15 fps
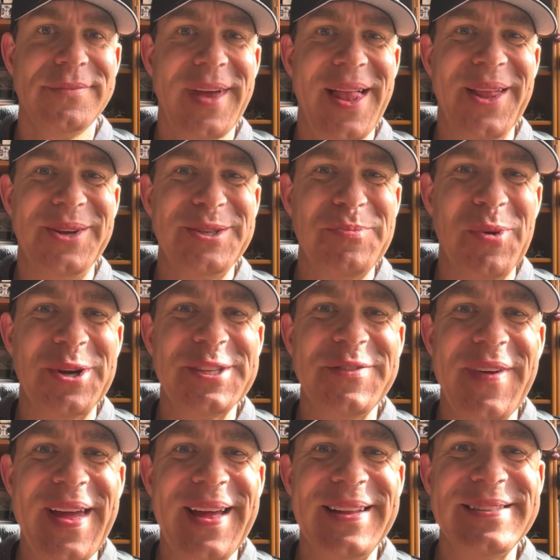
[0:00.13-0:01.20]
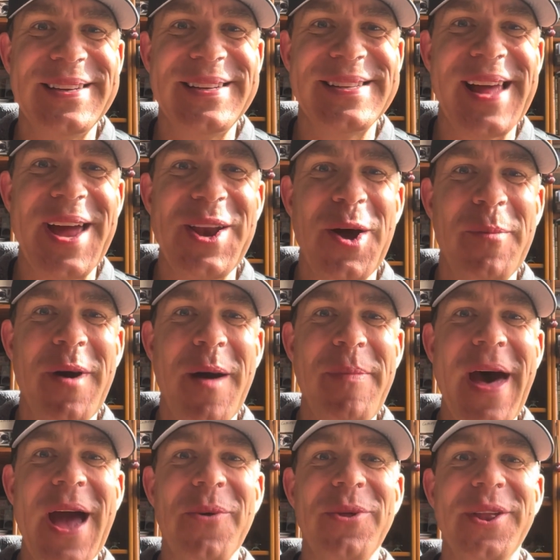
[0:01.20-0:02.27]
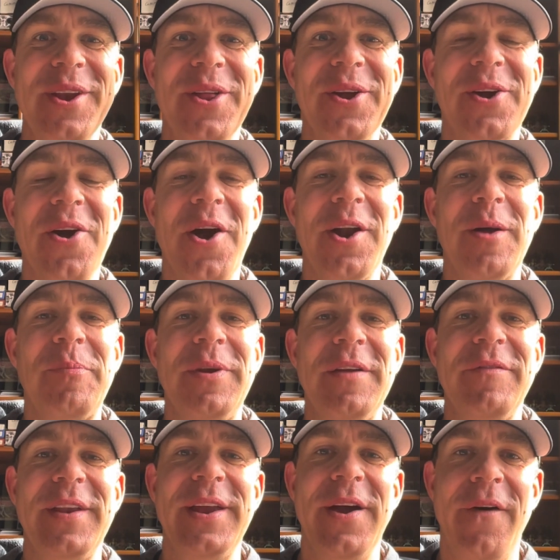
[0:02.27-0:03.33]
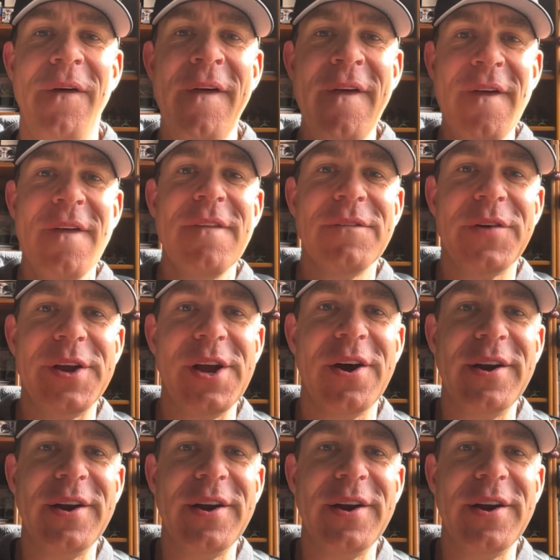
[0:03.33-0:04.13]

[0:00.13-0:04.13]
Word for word: Hello, sports fans. It is I, Nomah, back with another card opening video for your